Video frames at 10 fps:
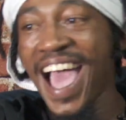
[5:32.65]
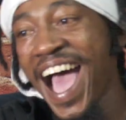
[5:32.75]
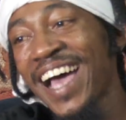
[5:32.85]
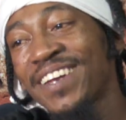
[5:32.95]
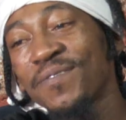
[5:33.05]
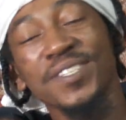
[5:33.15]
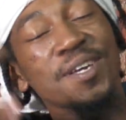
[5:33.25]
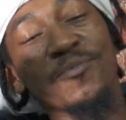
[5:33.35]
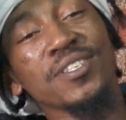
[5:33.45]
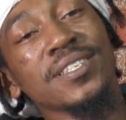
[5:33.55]
And for
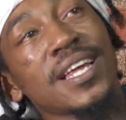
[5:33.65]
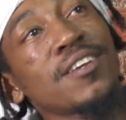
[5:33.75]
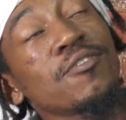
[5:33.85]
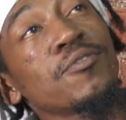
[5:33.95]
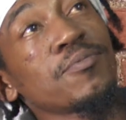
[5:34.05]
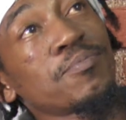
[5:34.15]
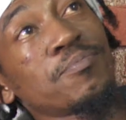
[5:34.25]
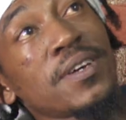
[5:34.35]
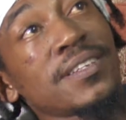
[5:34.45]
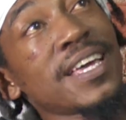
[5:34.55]
some reason, I don't know, but